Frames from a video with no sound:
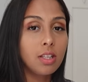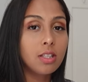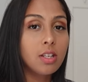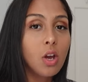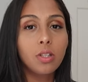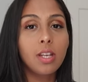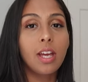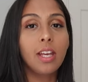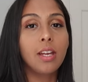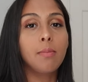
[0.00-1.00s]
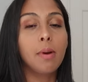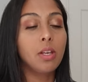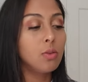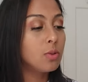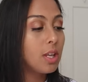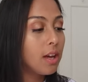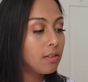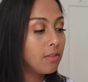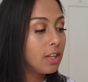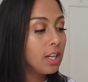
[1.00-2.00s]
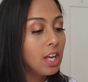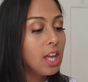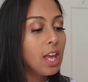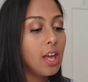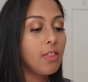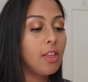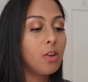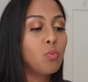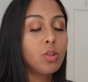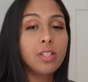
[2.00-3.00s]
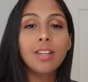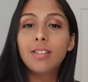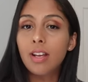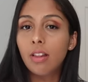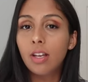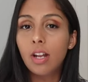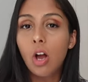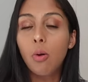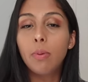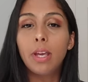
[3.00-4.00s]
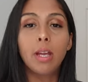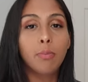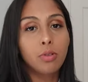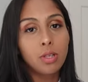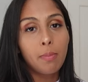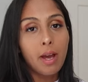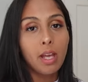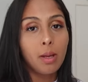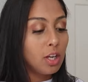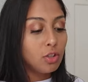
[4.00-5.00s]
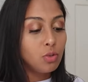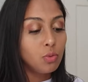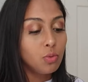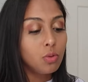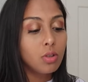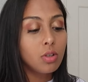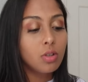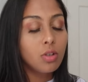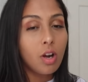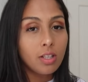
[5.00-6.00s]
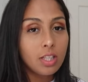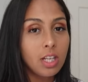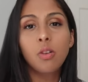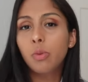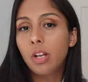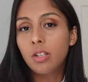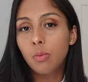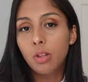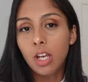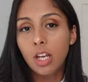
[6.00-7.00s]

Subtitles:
this once I get my use out of it, and then once I sell it, I'll be able to buy him a new car seat. Kind of what I did with